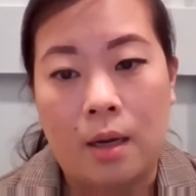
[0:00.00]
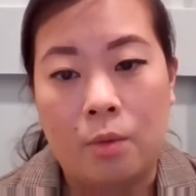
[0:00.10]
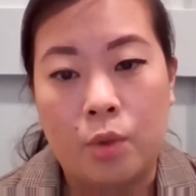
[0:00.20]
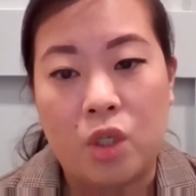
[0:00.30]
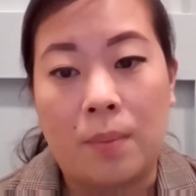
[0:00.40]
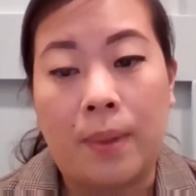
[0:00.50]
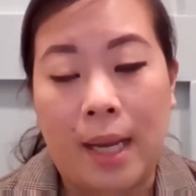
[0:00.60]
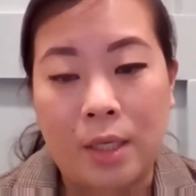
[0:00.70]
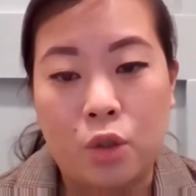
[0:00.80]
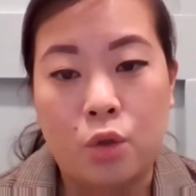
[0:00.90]
which
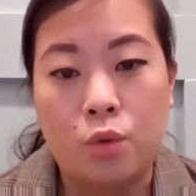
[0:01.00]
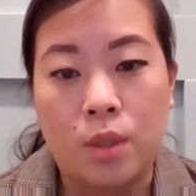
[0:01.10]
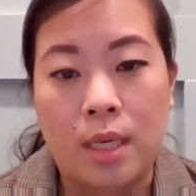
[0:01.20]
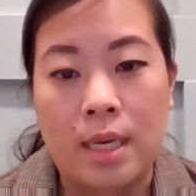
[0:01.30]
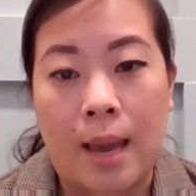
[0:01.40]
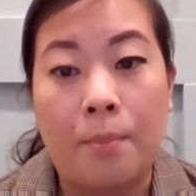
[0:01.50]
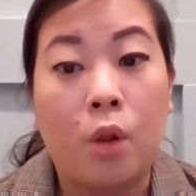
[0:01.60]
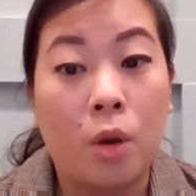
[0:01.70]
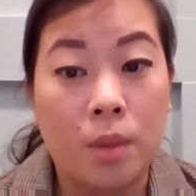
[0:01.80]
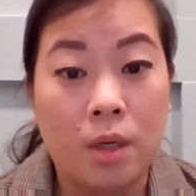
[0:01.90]
applies to the
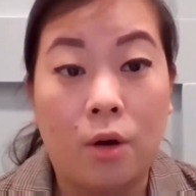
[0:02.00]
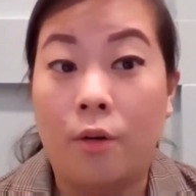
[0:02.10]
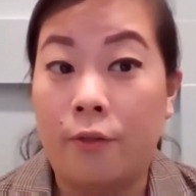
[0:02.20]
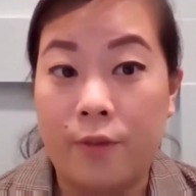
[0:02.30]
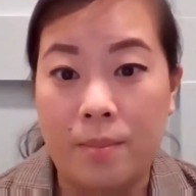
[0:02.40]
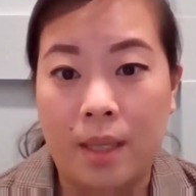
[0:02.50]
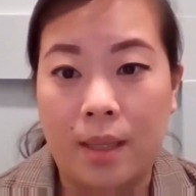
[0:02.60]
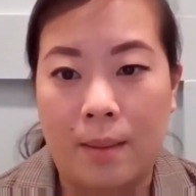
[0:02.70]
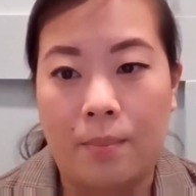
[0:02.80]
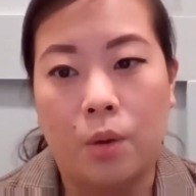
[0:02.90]
employment of female
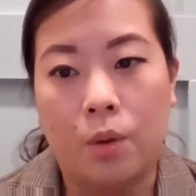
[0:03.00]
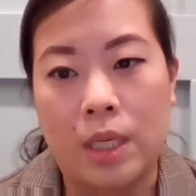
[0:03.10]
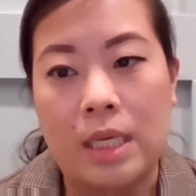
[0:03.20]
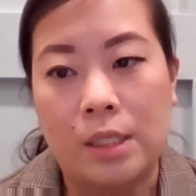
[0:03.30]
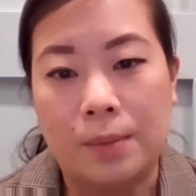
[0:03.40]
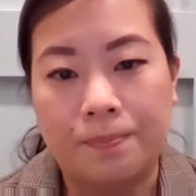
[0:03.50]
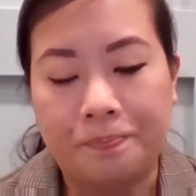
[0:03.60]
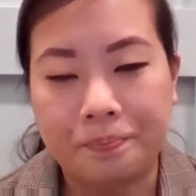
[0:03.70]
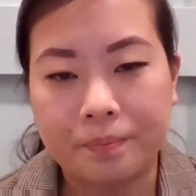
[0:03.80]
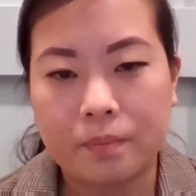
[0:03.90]
employees.
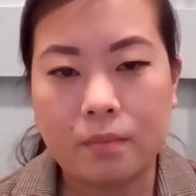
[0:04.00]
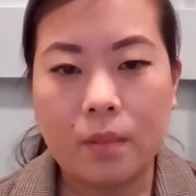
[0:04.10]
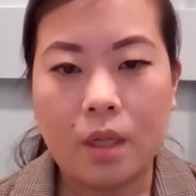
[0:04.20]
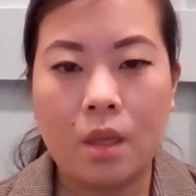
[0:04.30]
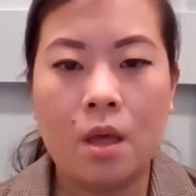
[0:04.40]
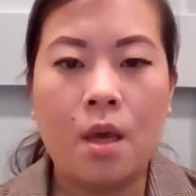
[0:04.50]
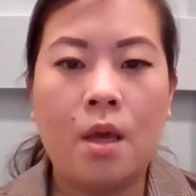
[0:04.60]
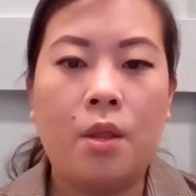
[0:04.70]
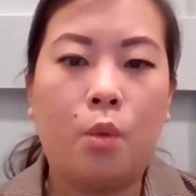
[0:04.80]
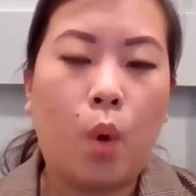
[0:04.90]

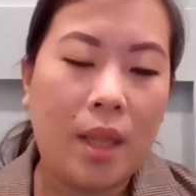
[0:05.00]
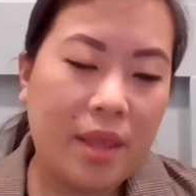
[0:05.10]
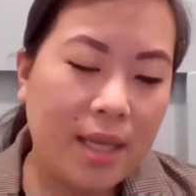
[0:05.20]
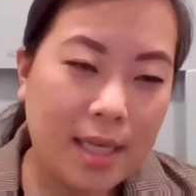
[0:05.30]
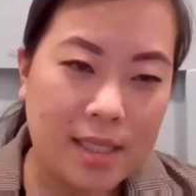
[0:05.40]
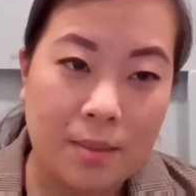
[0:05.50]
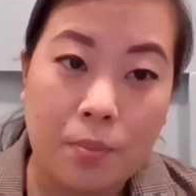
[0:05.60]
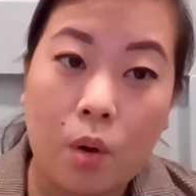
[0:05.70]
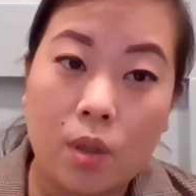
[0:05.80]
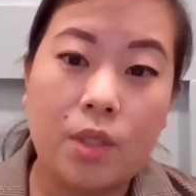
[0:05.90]
The one thing that's
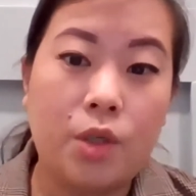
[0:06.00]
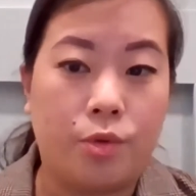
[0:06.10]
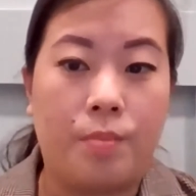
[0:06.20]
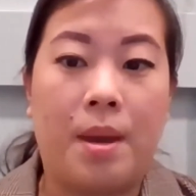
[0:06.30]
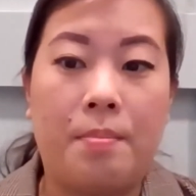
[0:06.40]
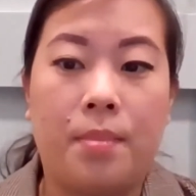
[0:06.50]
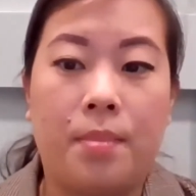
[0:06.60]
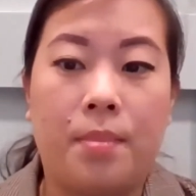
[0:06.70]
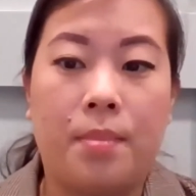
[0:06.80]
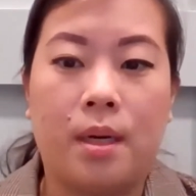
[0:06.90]
important to remember
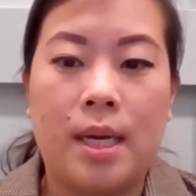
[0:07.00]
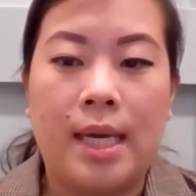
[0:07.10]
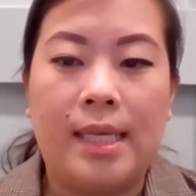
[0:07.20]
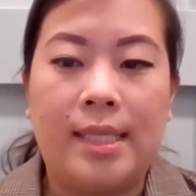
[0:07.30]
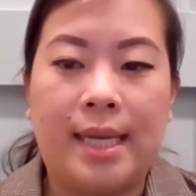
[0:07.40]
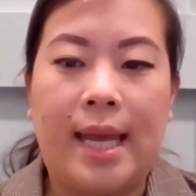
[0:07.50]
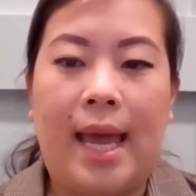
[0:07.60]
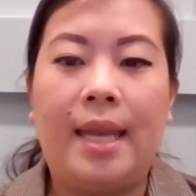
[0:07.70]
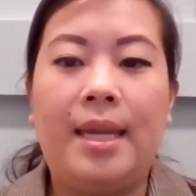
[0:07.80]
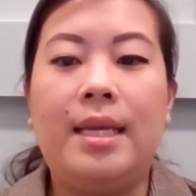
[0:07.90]
is that
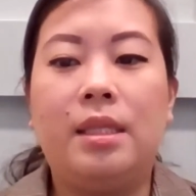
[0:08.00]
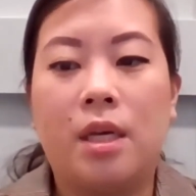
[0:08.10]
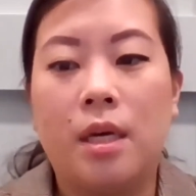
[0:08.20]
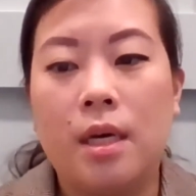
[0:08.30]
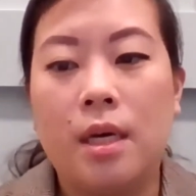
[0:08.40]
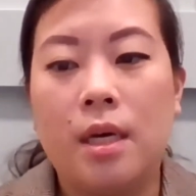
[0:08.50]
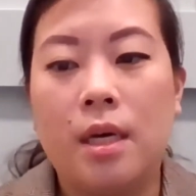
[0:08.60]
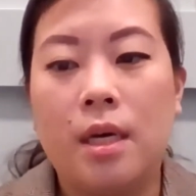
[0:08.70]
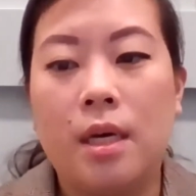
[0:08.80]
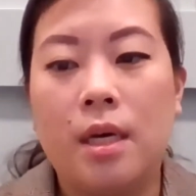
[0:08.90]
any
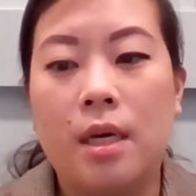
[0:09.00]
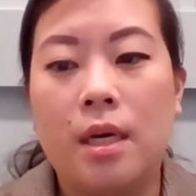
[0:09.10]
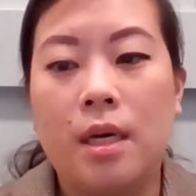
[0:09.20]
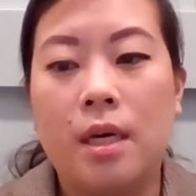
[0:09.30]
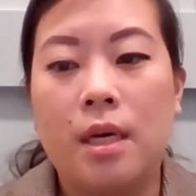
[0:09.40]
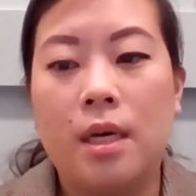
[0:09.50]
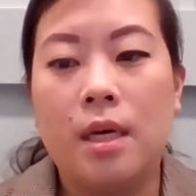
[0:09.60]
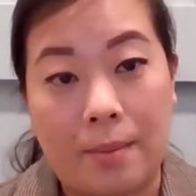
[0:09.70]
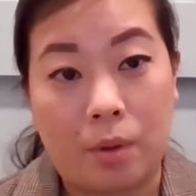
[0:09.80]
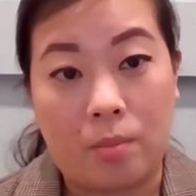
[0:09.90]
term or condition in
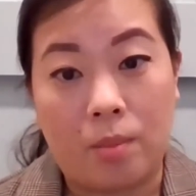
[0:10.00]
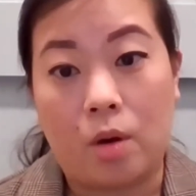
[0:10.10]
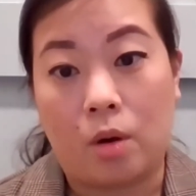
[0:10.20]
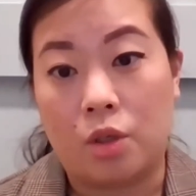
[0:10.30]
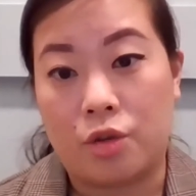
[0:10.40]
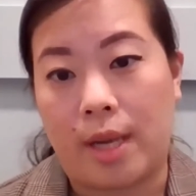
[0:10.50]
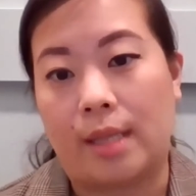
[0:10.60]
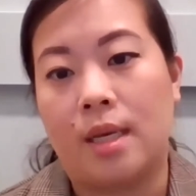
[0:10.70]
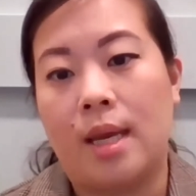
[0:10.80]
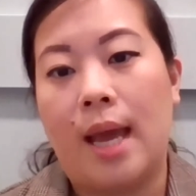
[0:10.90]
an employment contract